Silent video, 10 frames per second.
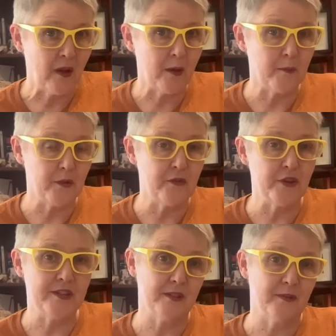prefer to
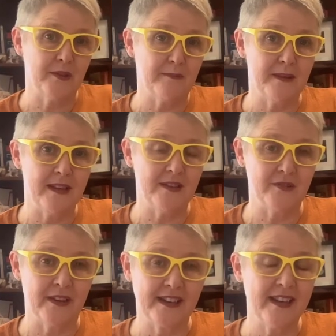deal with me
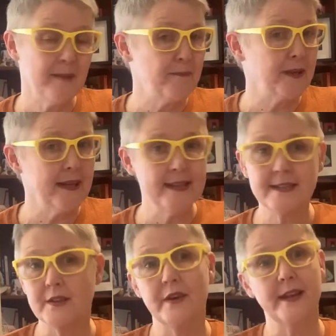directly, please
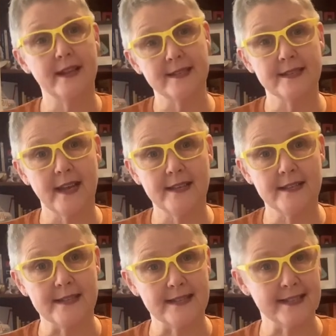don't hesitate to
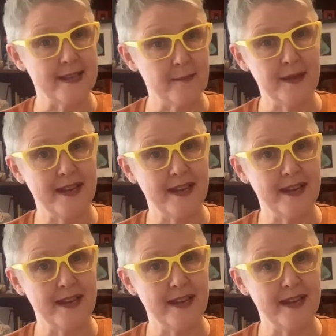just send me an